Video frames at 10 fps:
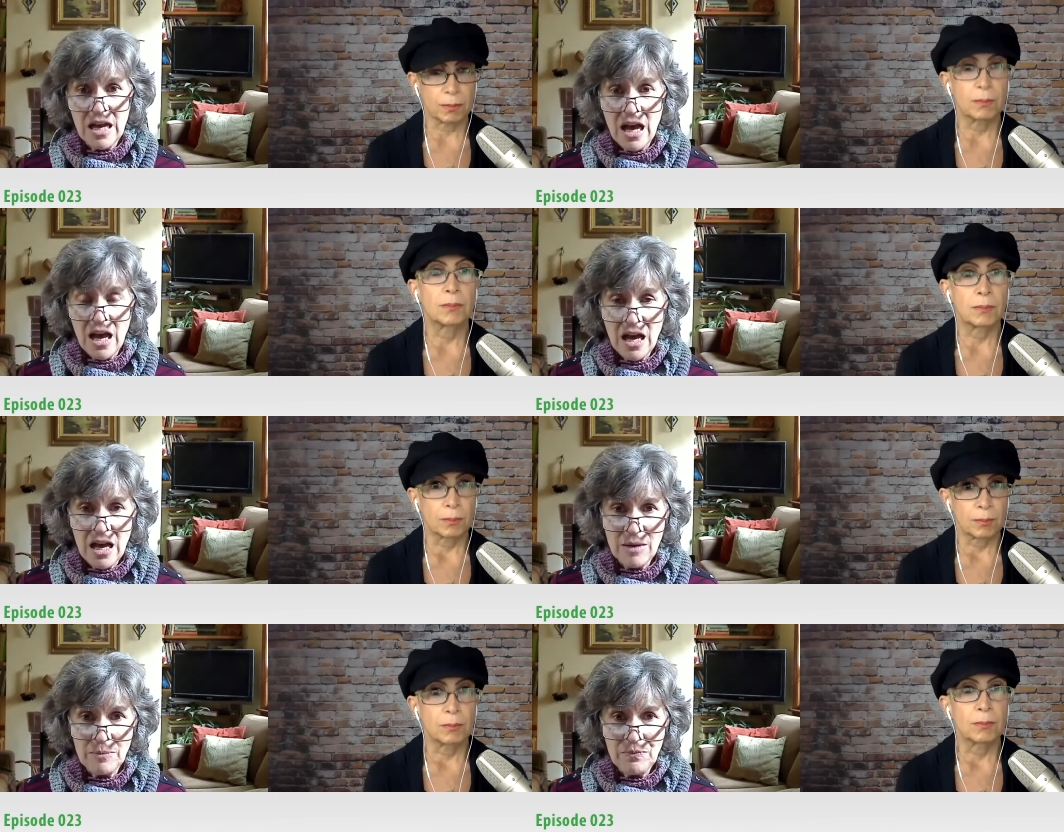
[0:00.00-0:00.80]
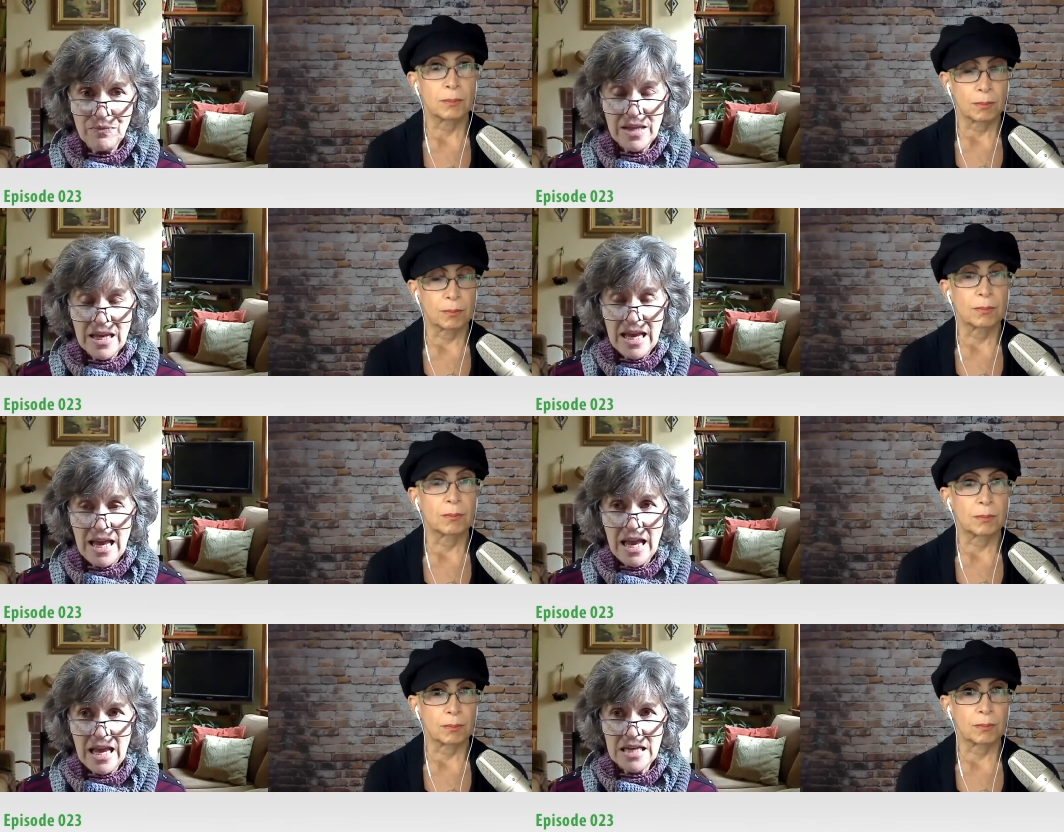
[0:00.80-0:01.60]
Speaker 1: Um,
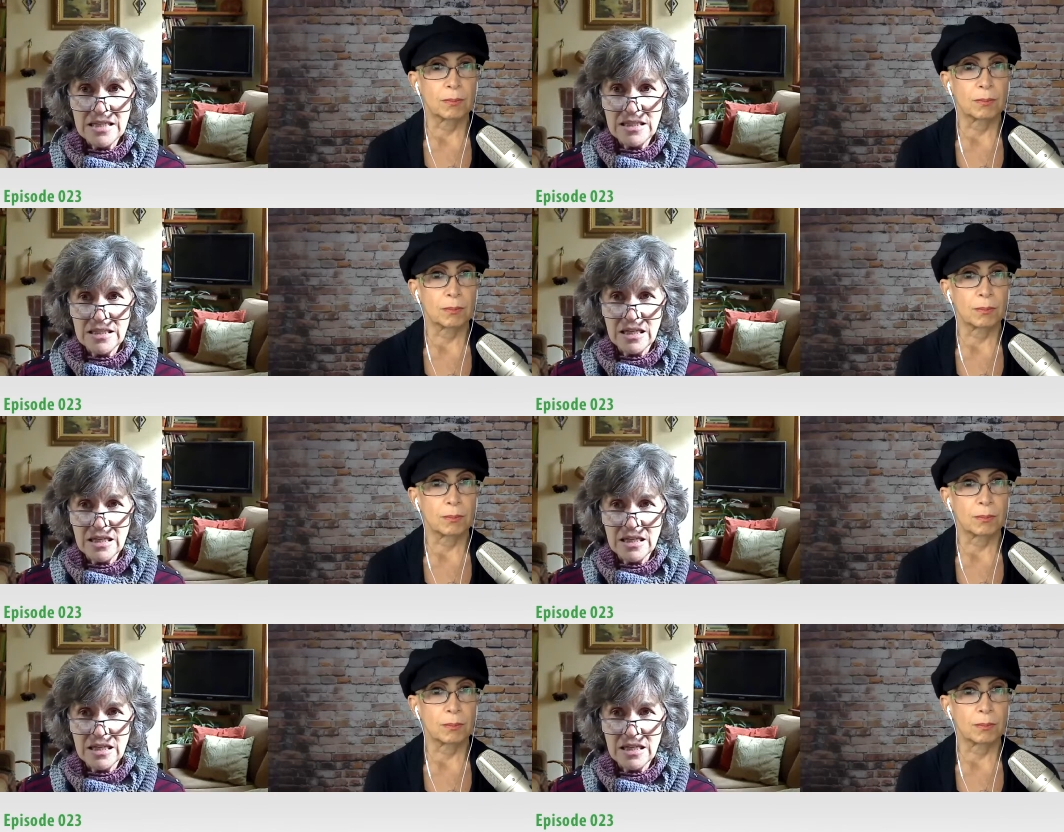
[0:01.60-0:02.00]
and,